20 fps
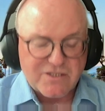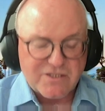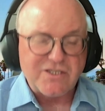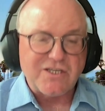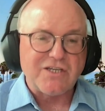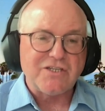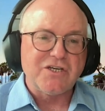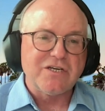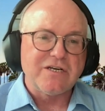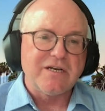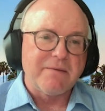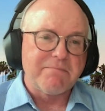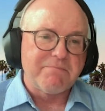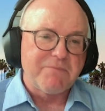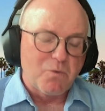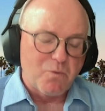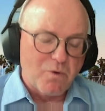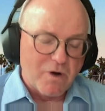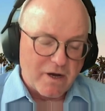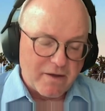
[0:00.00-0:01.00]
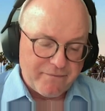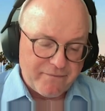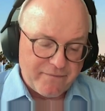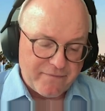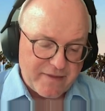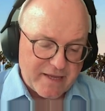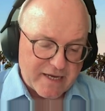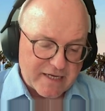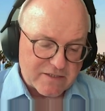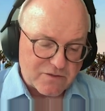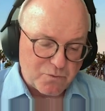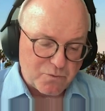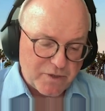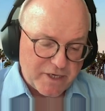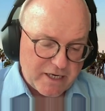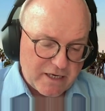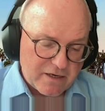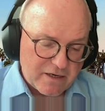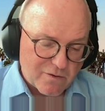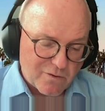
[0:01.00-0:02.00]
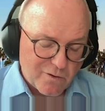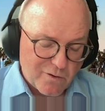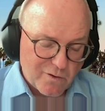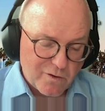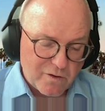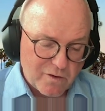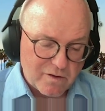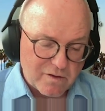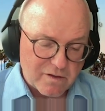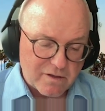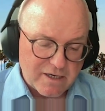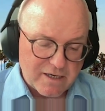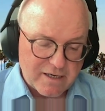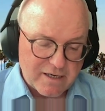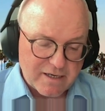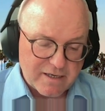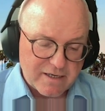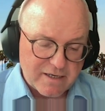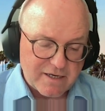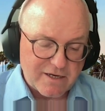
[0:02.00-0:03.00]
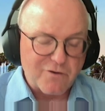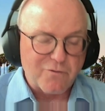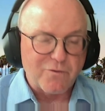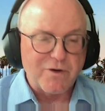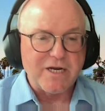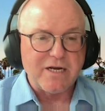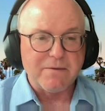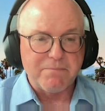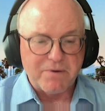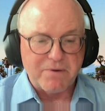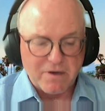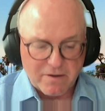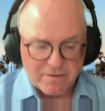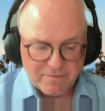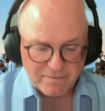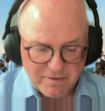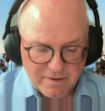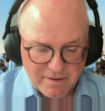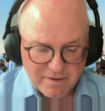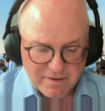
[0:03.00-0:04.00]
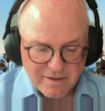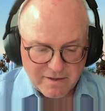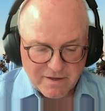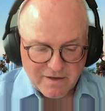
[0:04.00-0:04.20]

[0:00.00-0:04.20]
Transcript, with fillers: decision number one that we all uh, agreed upon